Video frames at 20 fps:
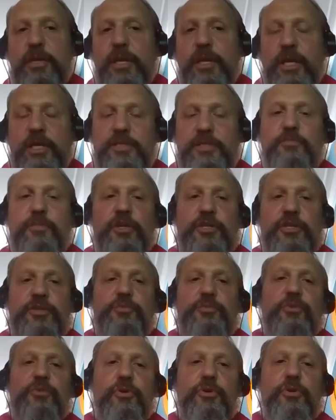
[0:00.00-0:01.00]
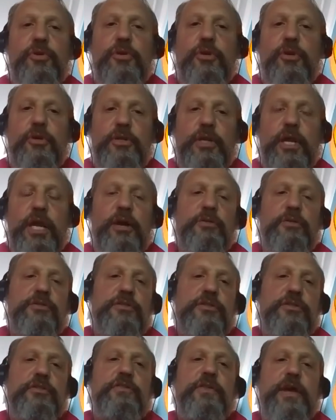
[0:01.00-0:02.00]
It's much more on how
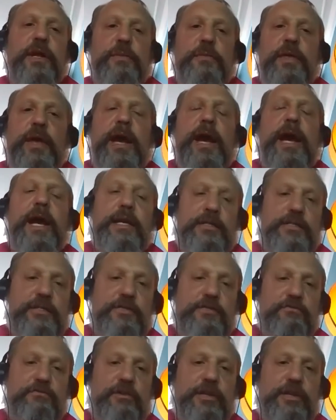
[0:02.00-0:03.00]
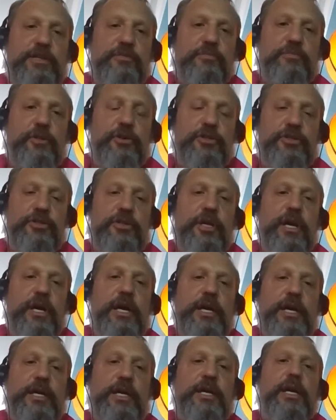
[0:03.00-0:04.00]
to develop that active range of motion,
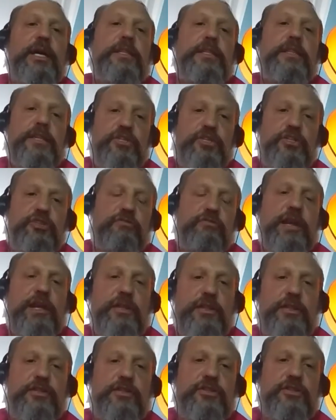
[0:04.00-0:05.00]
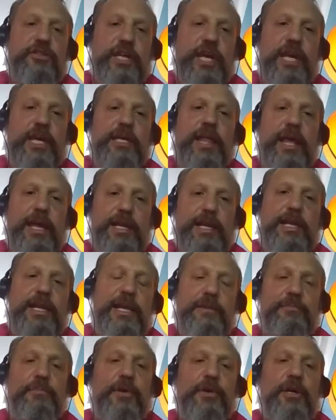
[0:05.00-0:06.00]
i.e. the strength to take that
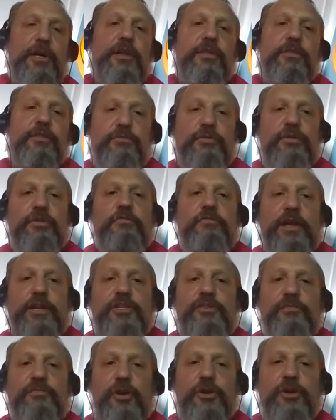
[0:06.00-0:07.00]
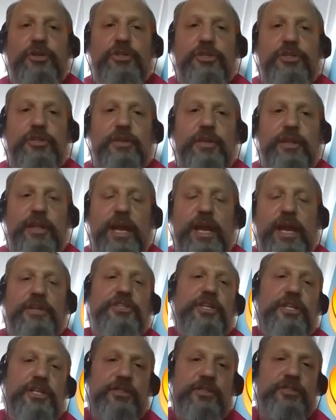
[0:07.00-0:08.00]
limb through the range of motion that they
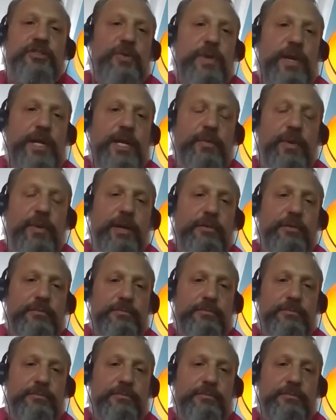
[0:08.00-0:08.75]
actually can do anyway.